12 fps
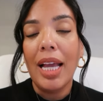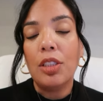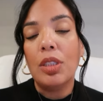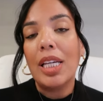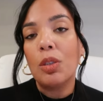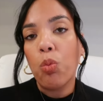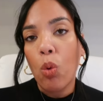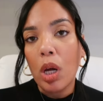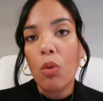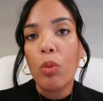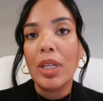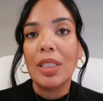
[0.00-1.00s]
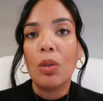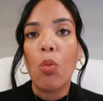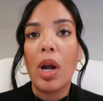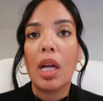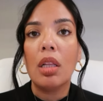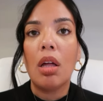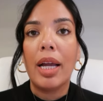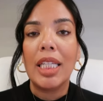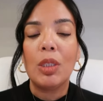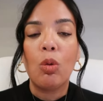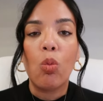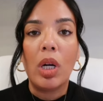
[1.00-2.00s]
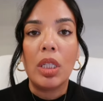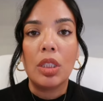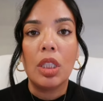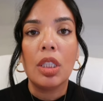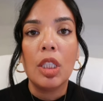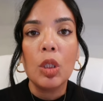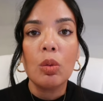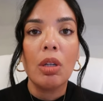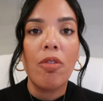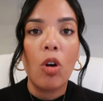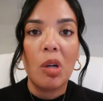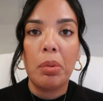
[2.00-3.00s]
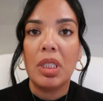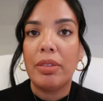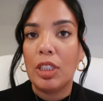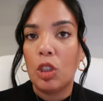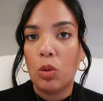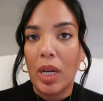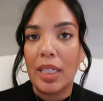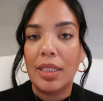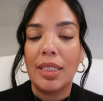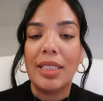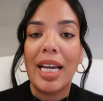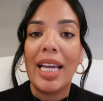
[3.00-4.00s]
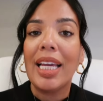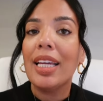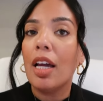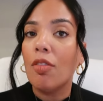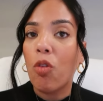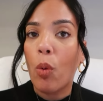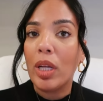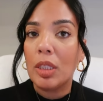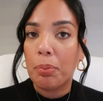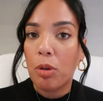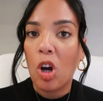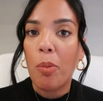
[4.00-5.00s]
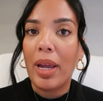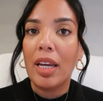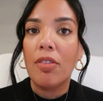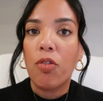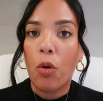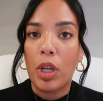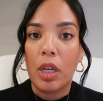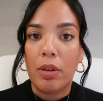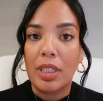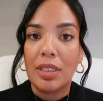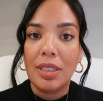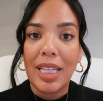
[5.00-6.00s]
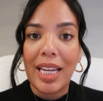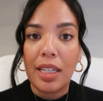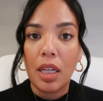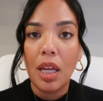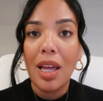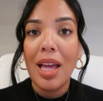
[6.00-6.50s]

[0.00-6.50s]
And so that's one reason why clients will want to use a Revocable Living Trust is that it avoids probate for your estate.